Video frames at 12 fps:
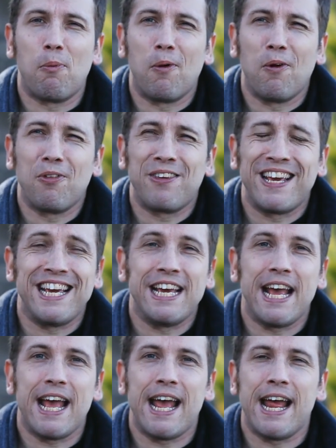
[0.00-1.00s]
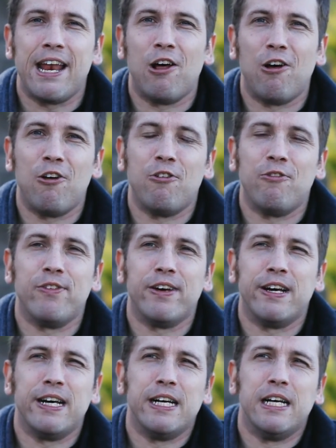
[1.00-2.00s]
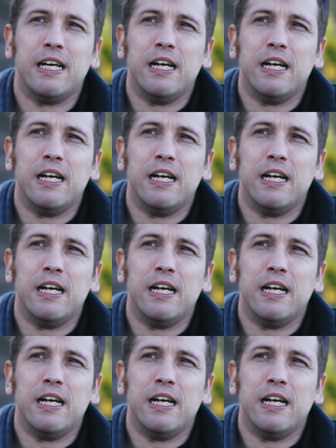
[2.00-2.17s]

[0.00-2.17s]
palsy, and I've uh,